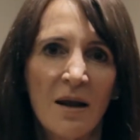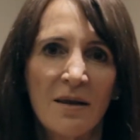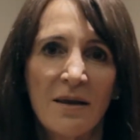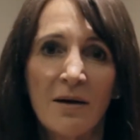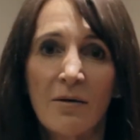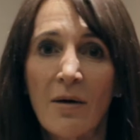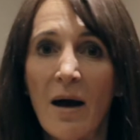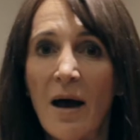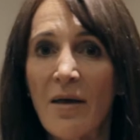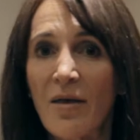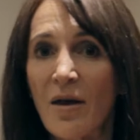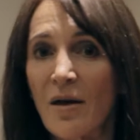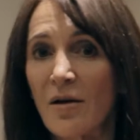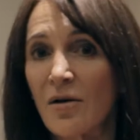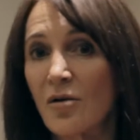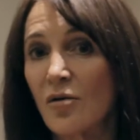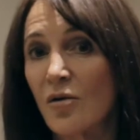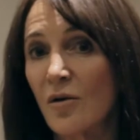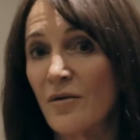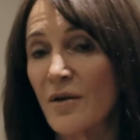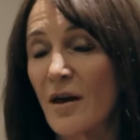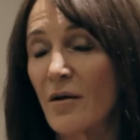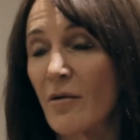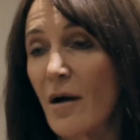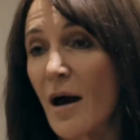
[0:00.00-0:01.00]
There
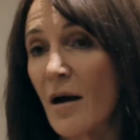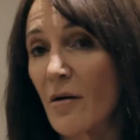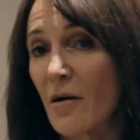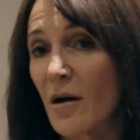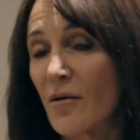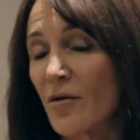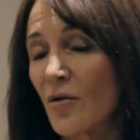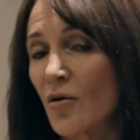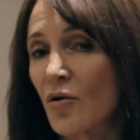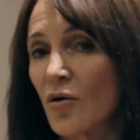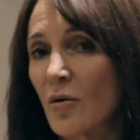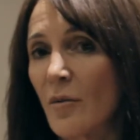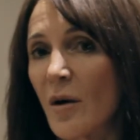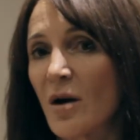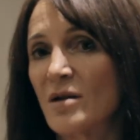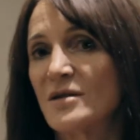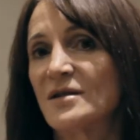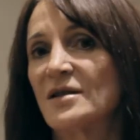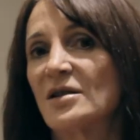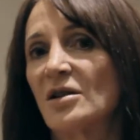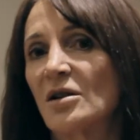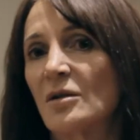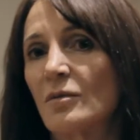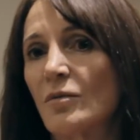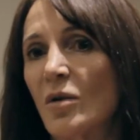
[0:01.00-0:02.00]
are other
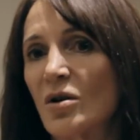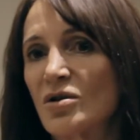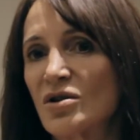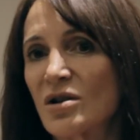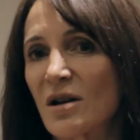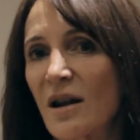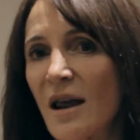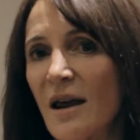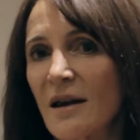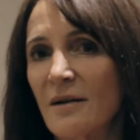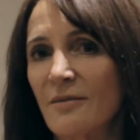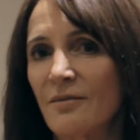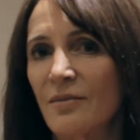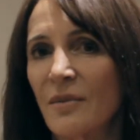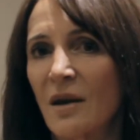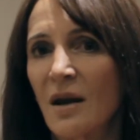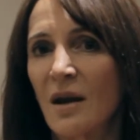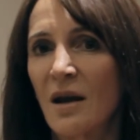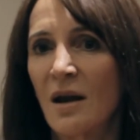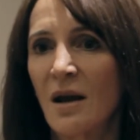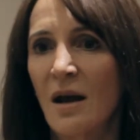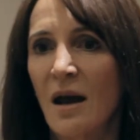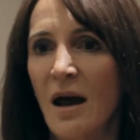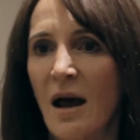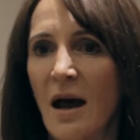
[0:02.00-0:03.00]
hormones that you can modulate.
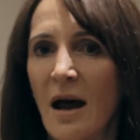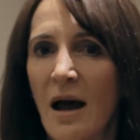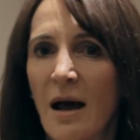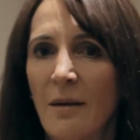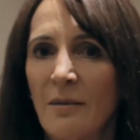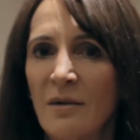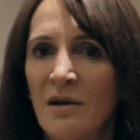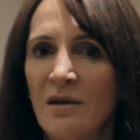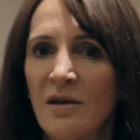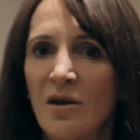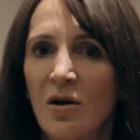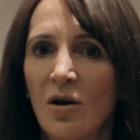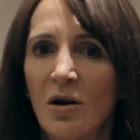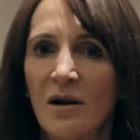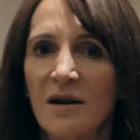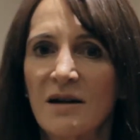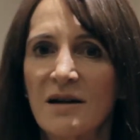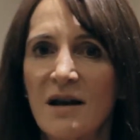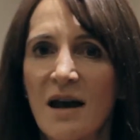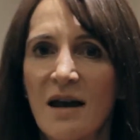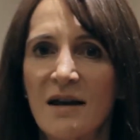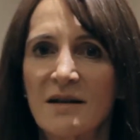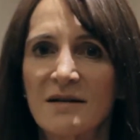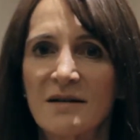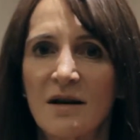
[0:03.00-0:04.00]
In the early
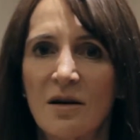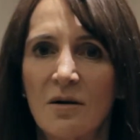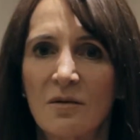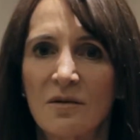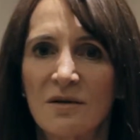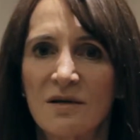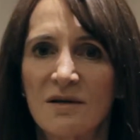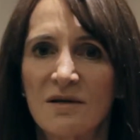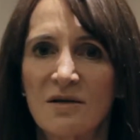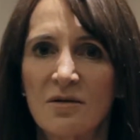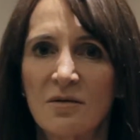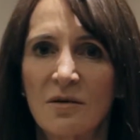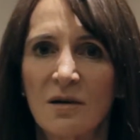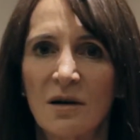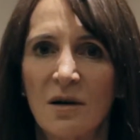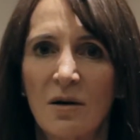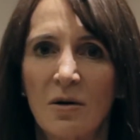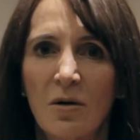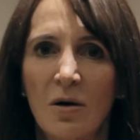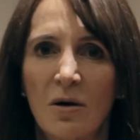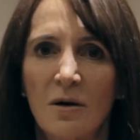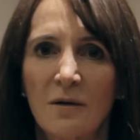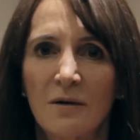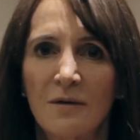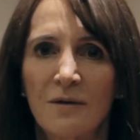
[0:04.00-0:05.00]
days, I was doing a
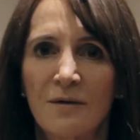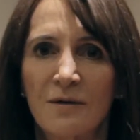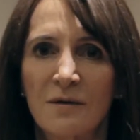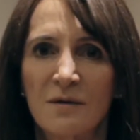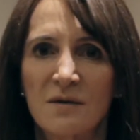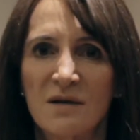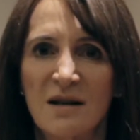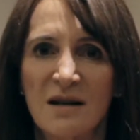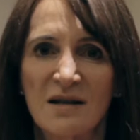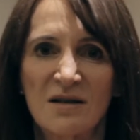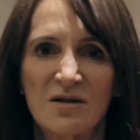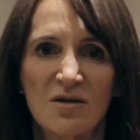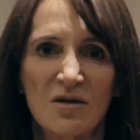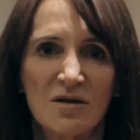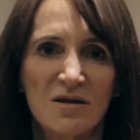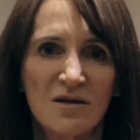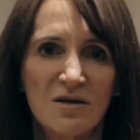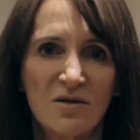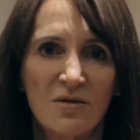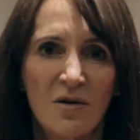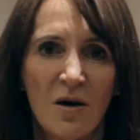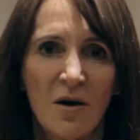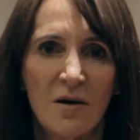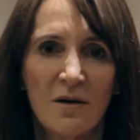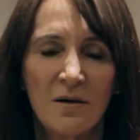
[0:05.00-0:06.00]
lot of
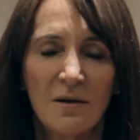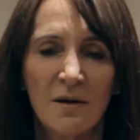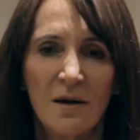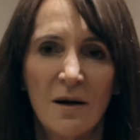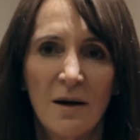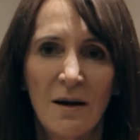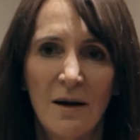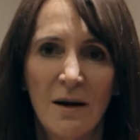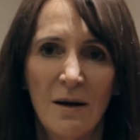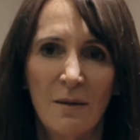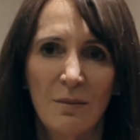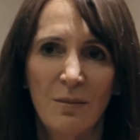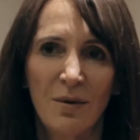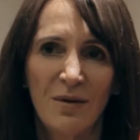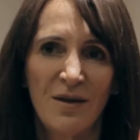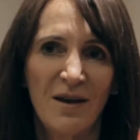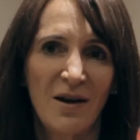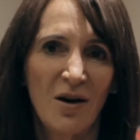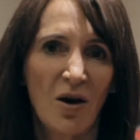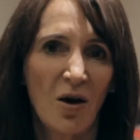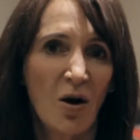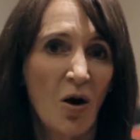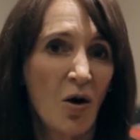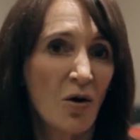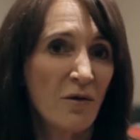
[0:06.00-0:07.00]
testosterone, but
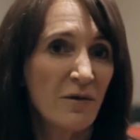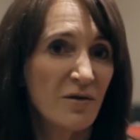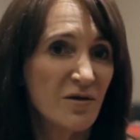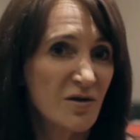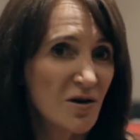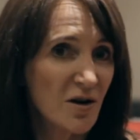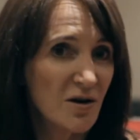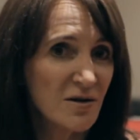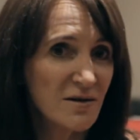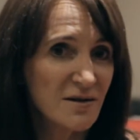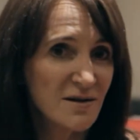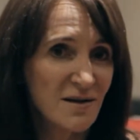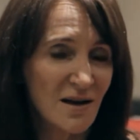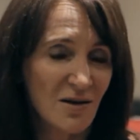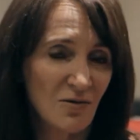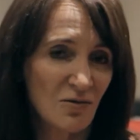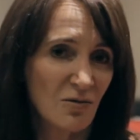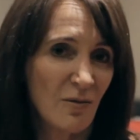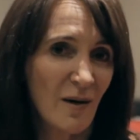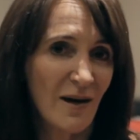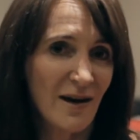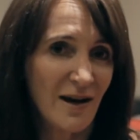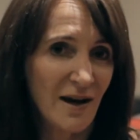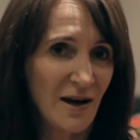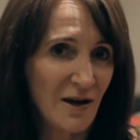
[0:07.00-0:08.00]
then I overdosed and
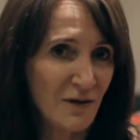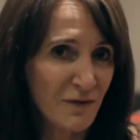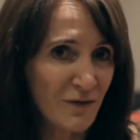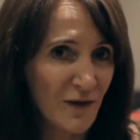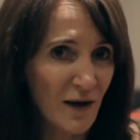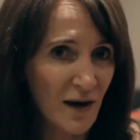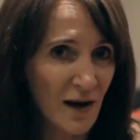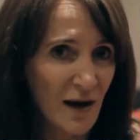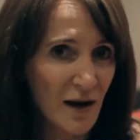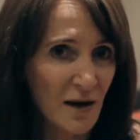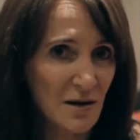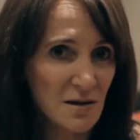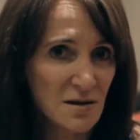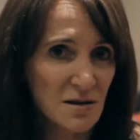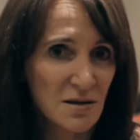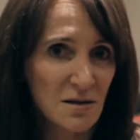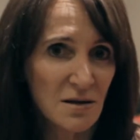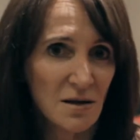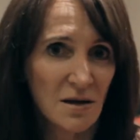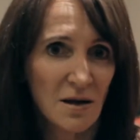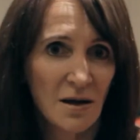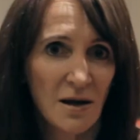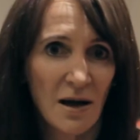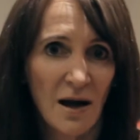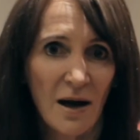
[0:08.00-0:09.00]
all my hair fell out.
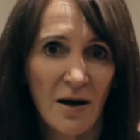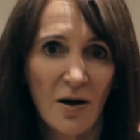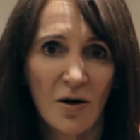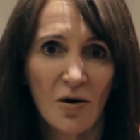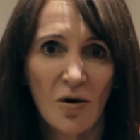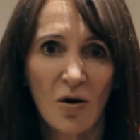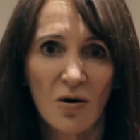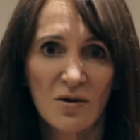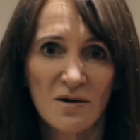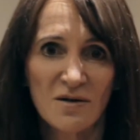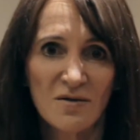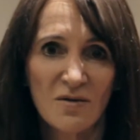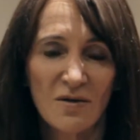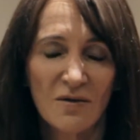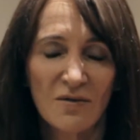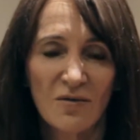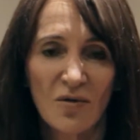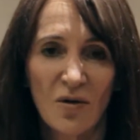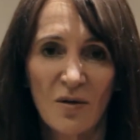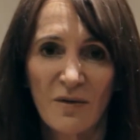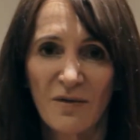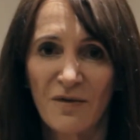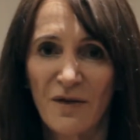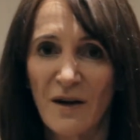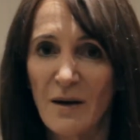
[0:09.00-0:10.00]
And I got sort of
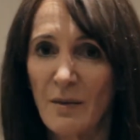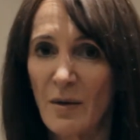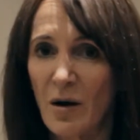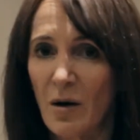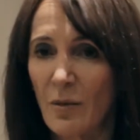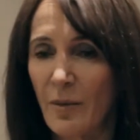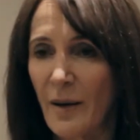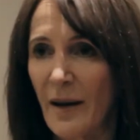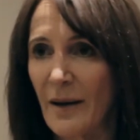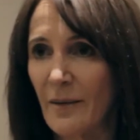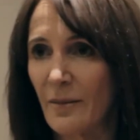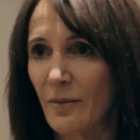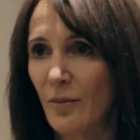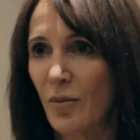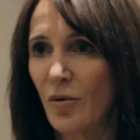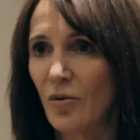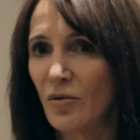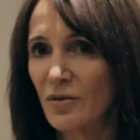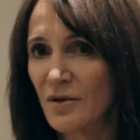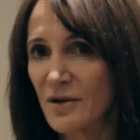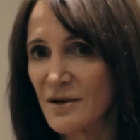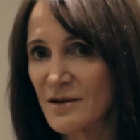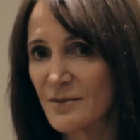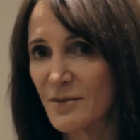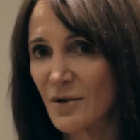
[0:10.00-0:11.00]
not female pattern
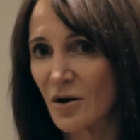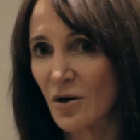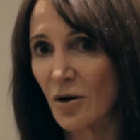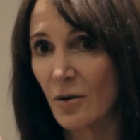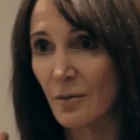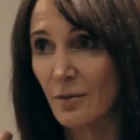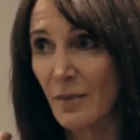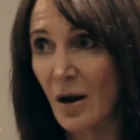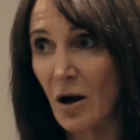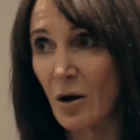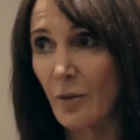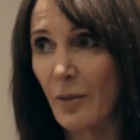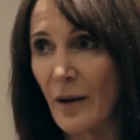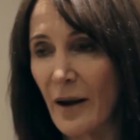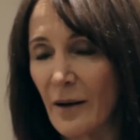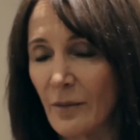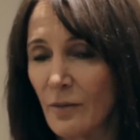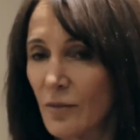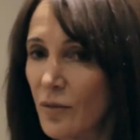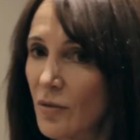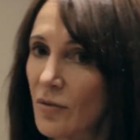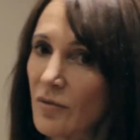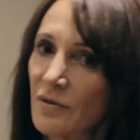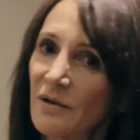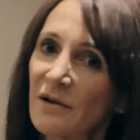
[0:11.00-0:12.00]
baldness, but I got male
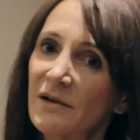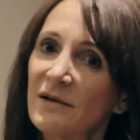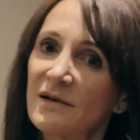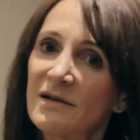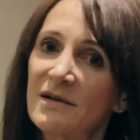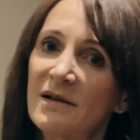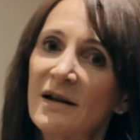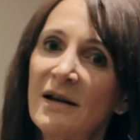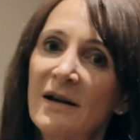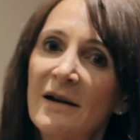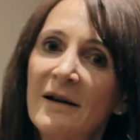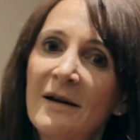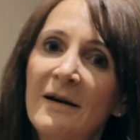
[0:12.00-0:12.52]
pattern baldness.